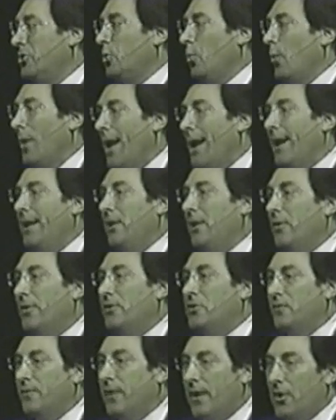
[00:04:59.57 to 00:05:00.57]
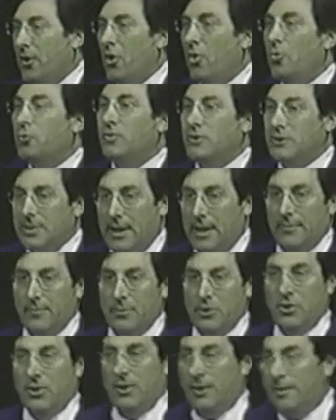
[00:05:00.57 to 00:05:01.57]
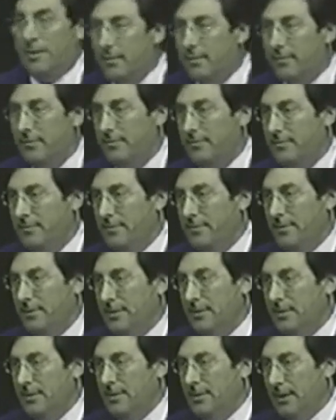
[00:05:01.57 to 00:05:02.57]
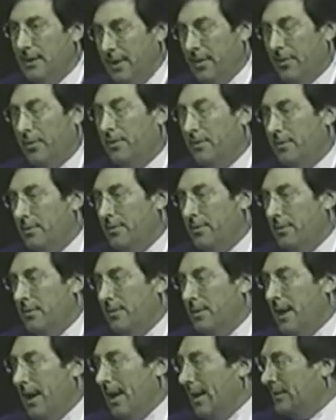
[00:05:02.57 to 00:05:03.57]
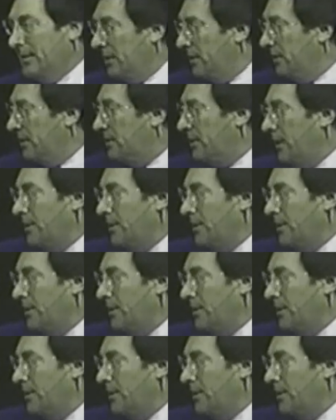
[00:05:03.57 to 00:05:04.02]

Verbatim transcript: So when I hear that you've got an ultrasound machine here, and I see